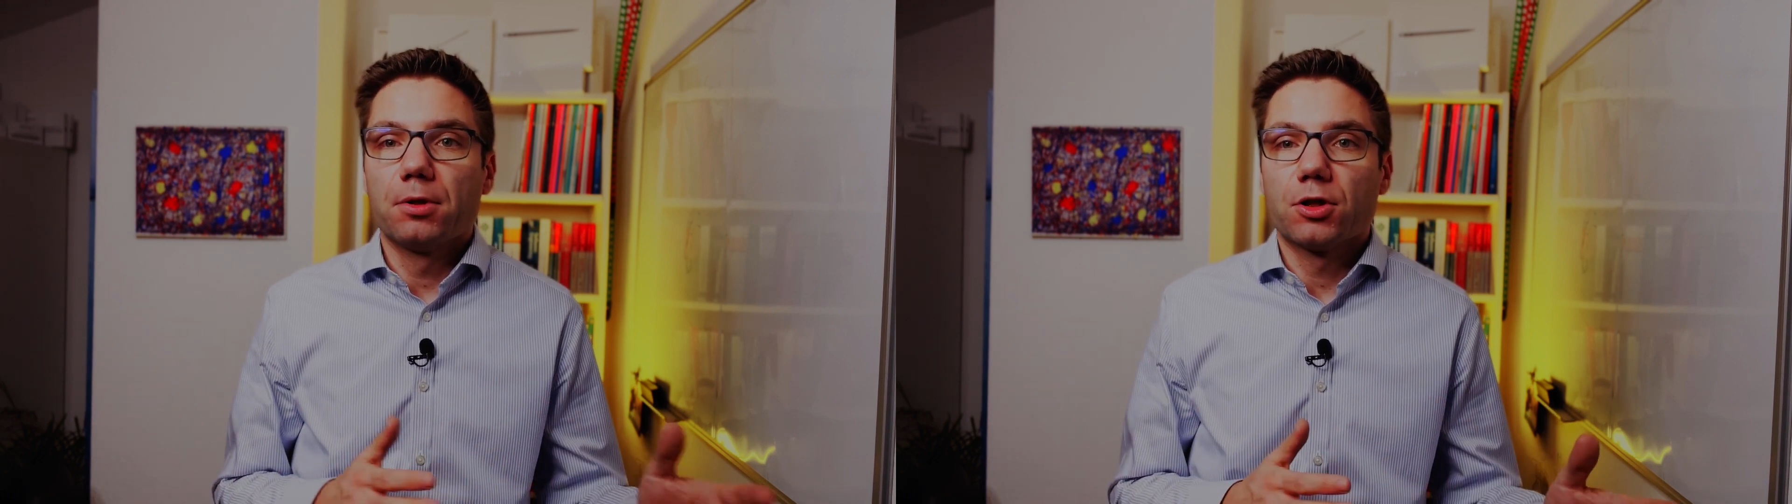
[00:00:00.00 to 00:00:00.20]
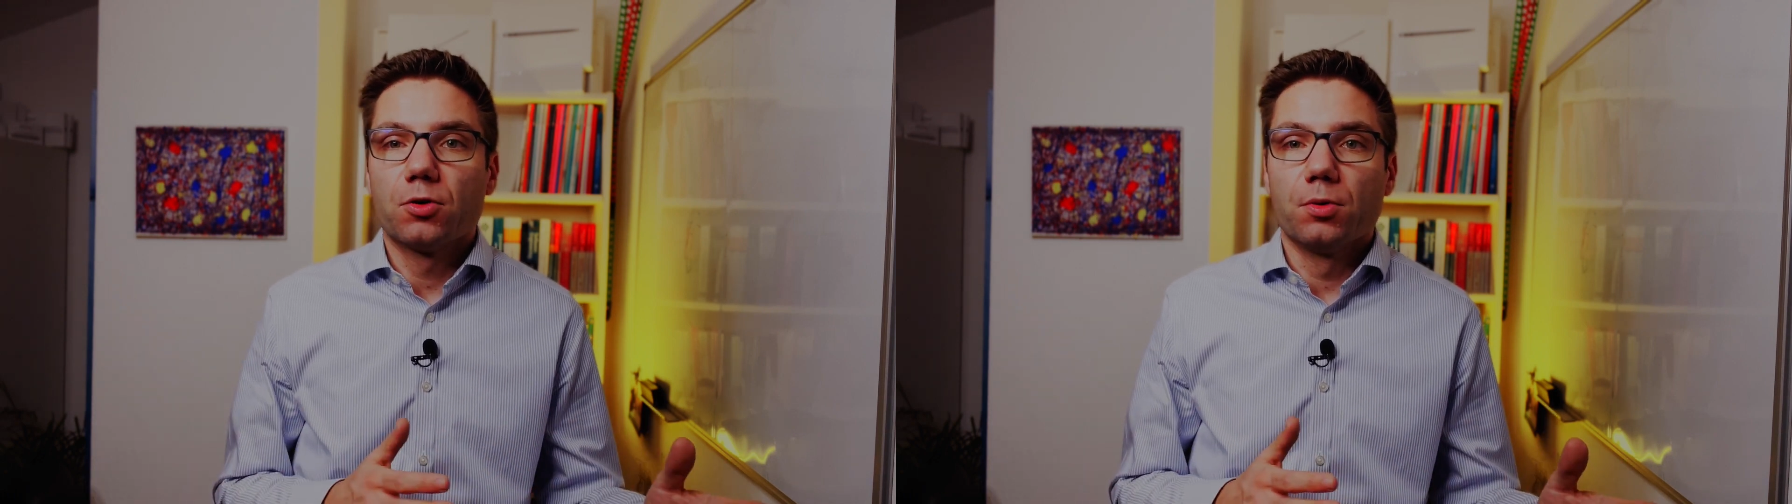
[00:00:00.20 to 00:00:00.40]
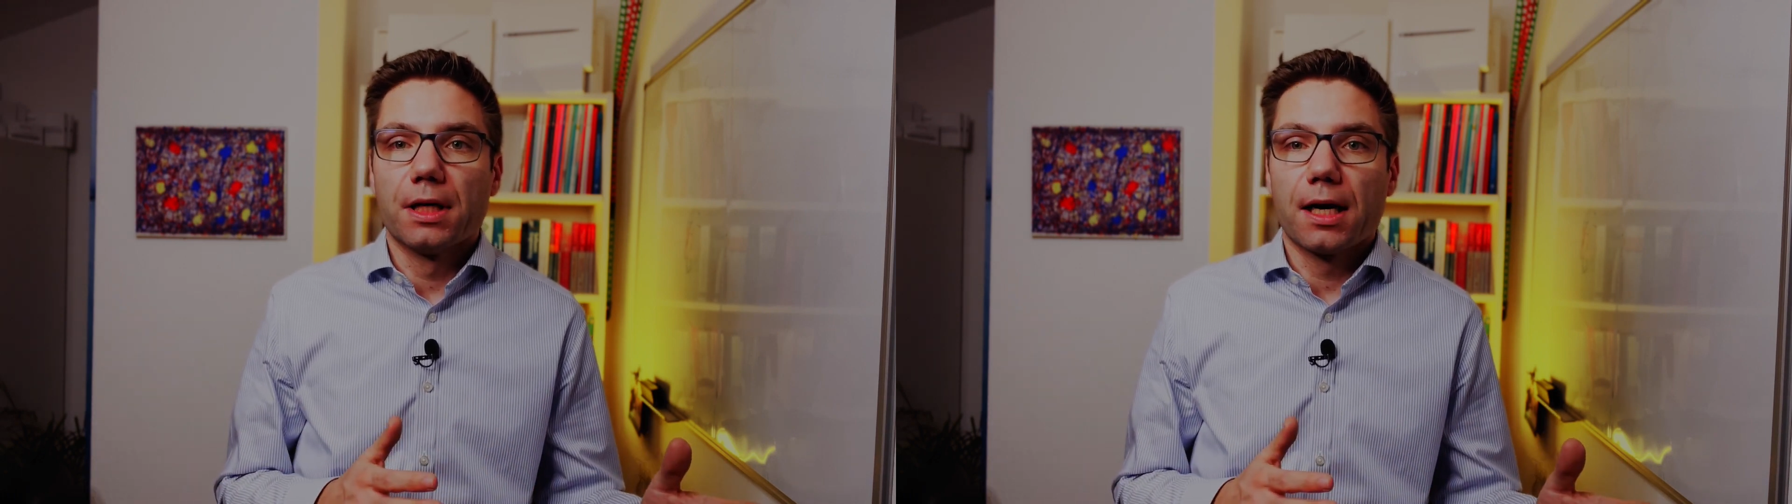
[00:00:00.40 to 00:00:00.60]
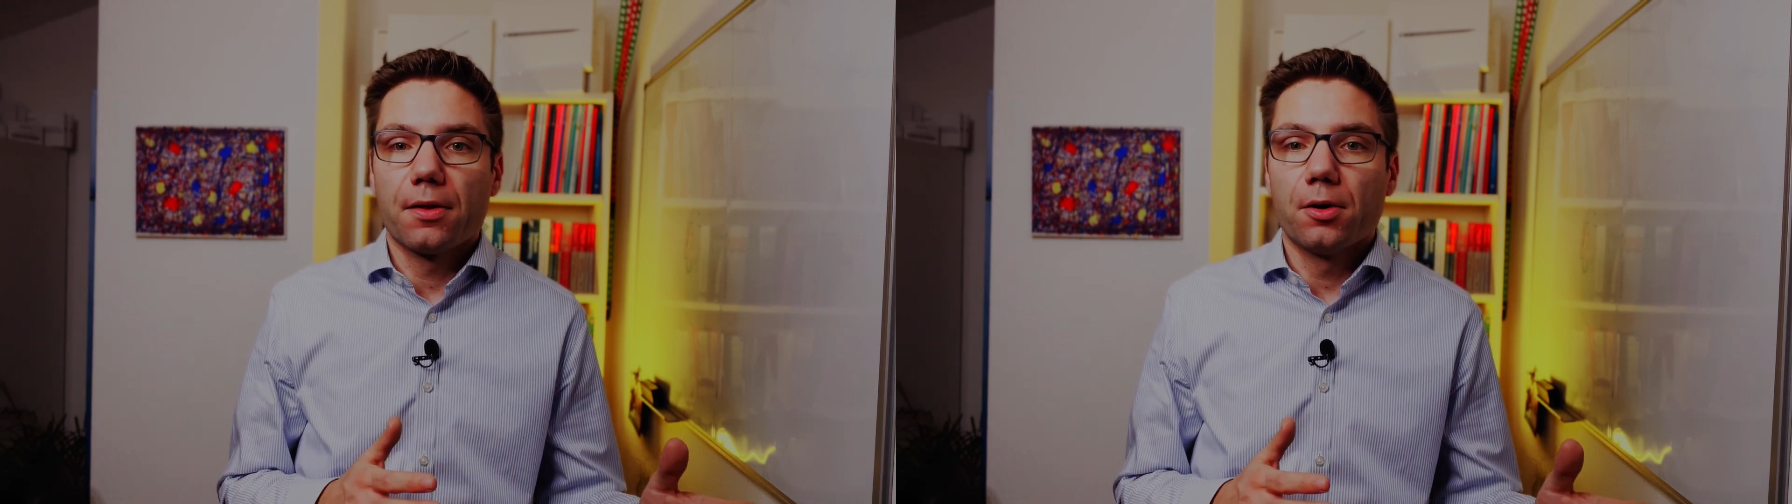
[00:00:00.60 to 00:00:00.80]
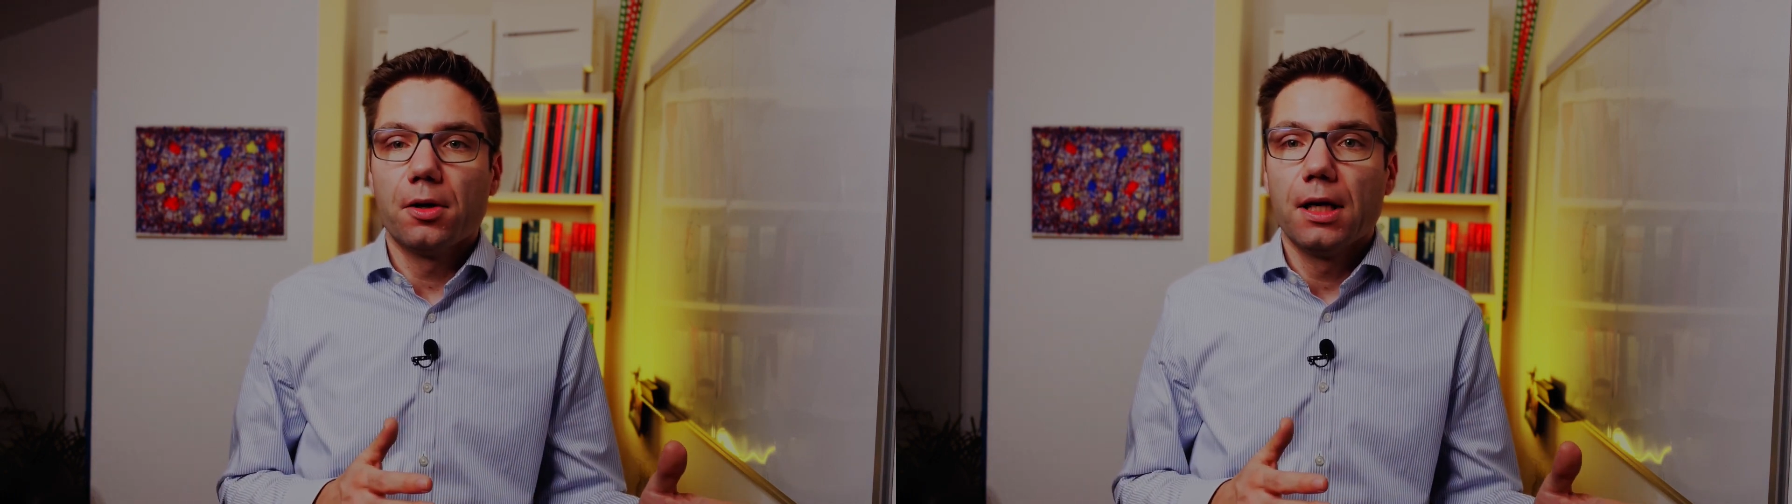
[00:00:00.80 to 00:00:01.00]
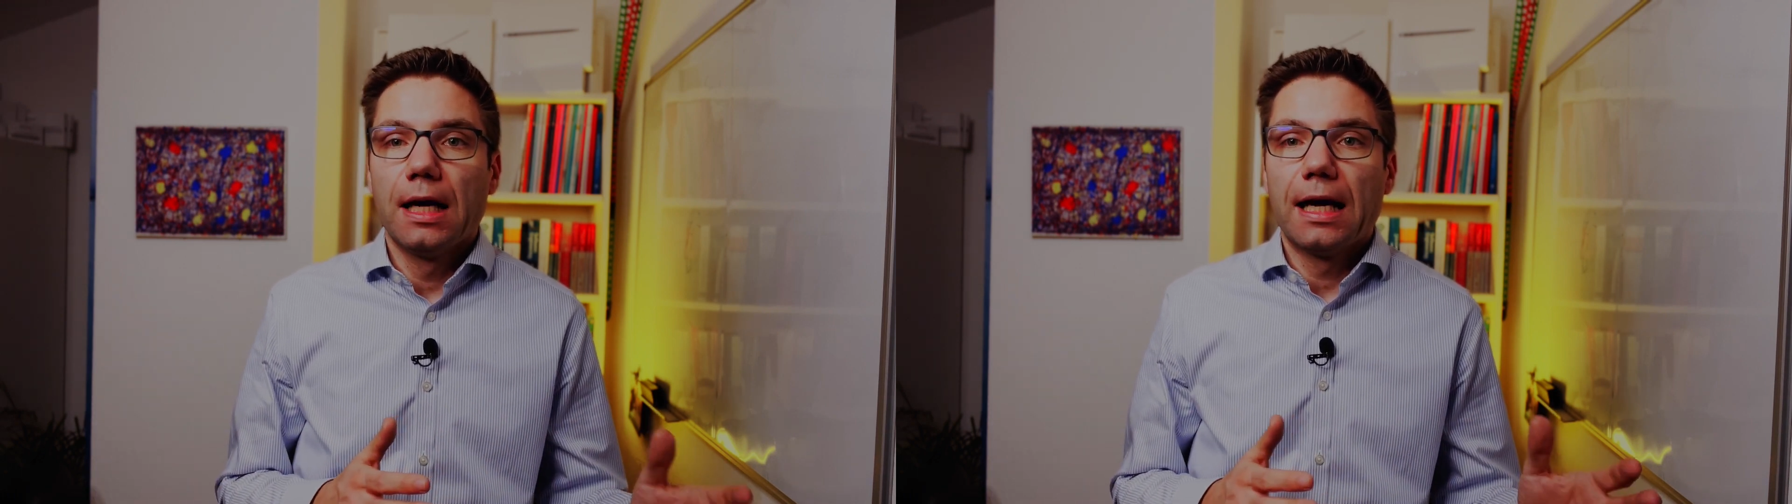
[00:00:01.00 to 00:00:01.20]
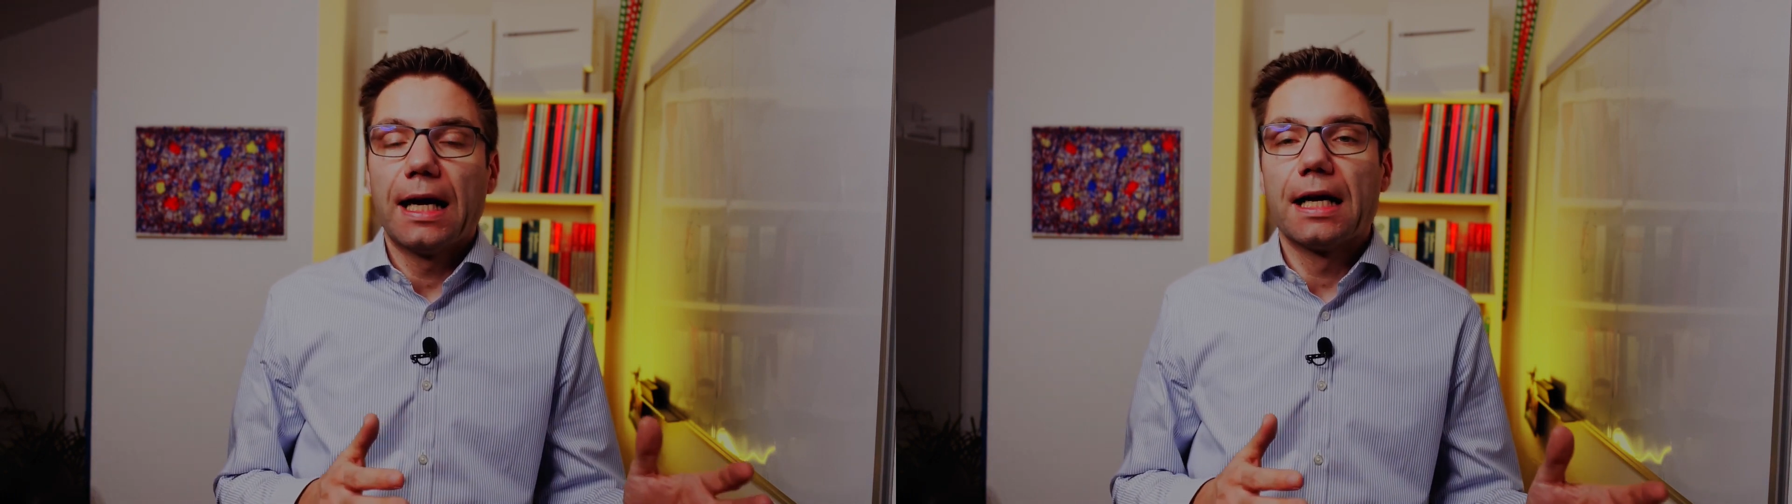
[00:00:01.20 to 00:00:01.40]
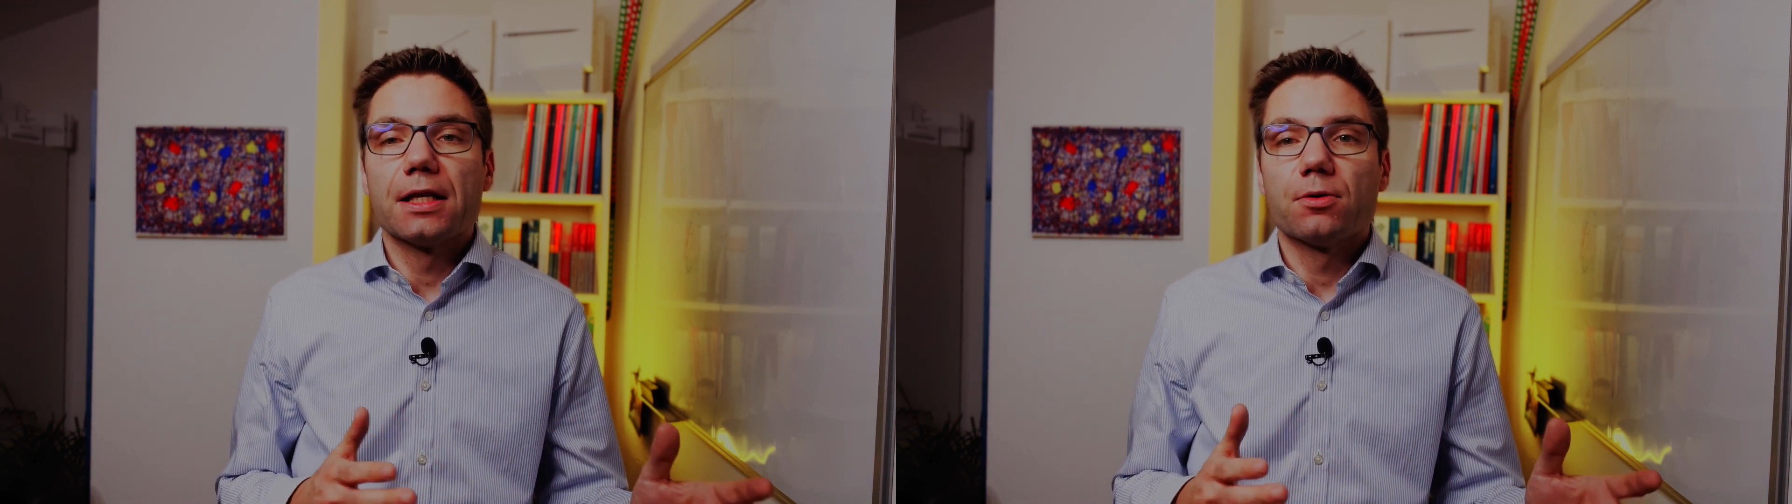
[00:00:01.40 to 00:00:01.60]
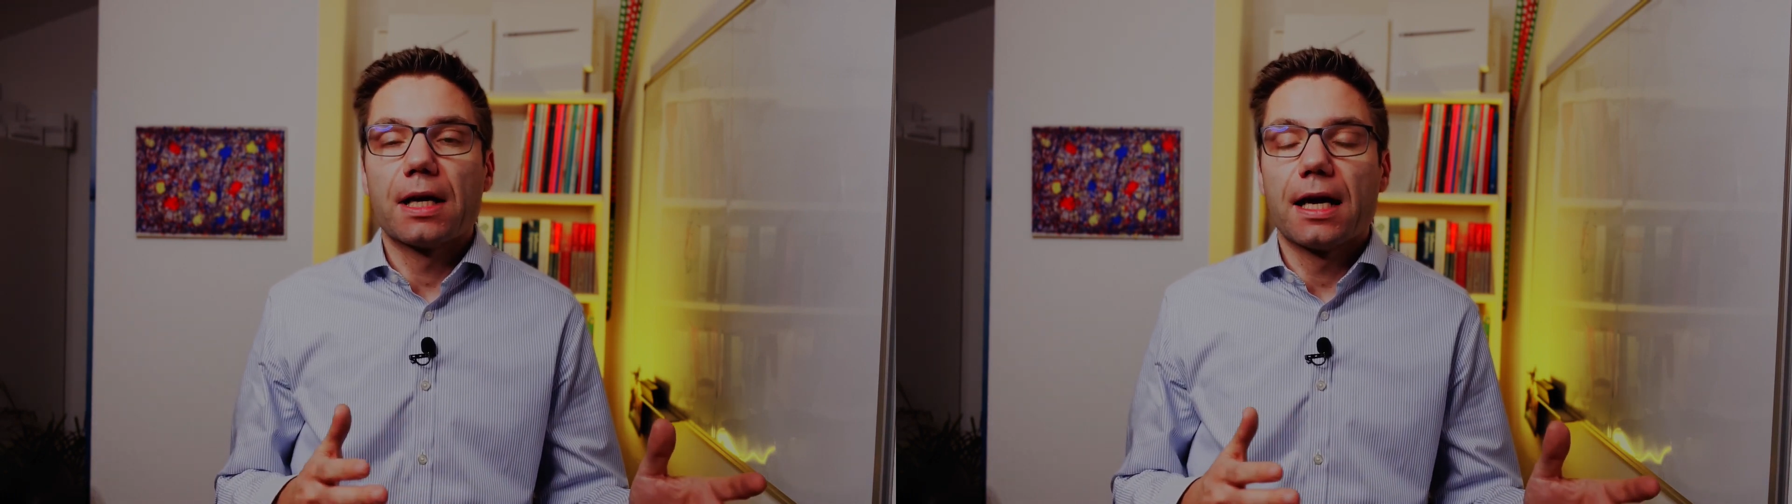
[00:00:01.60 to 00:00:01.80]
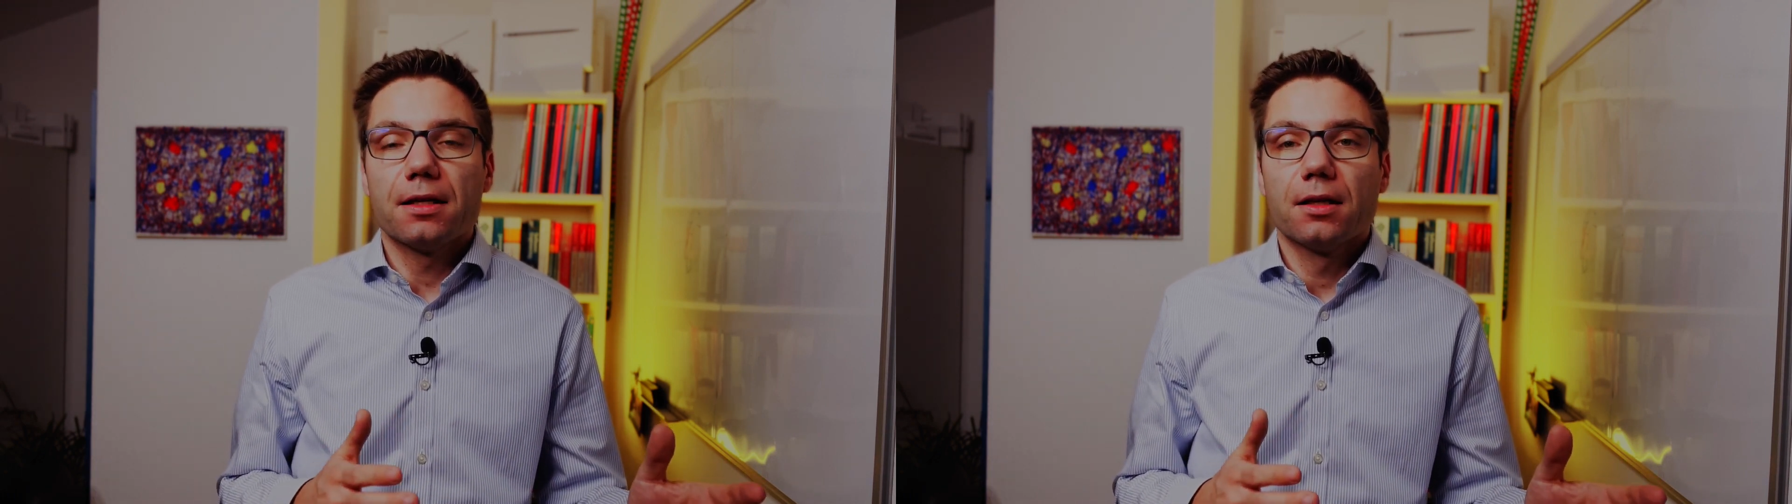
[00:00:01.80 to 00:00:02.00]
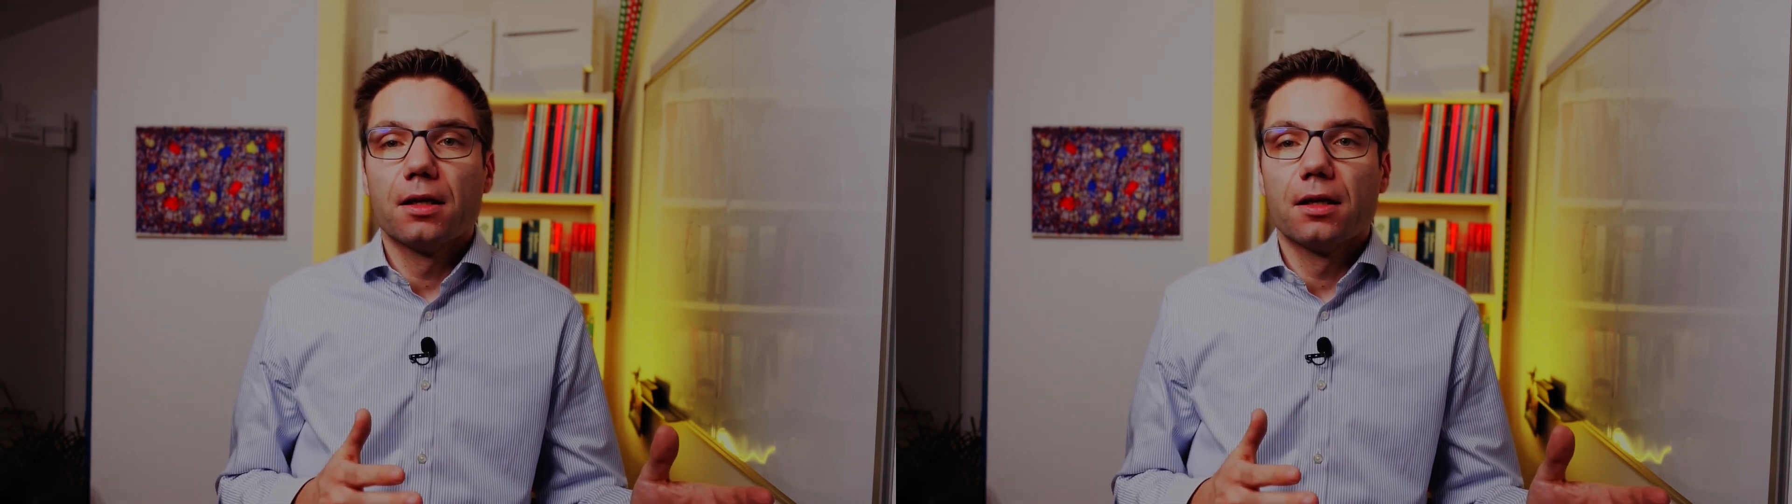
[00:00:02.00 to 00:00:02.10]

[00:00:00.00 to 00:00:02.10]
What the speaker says: to the other and you get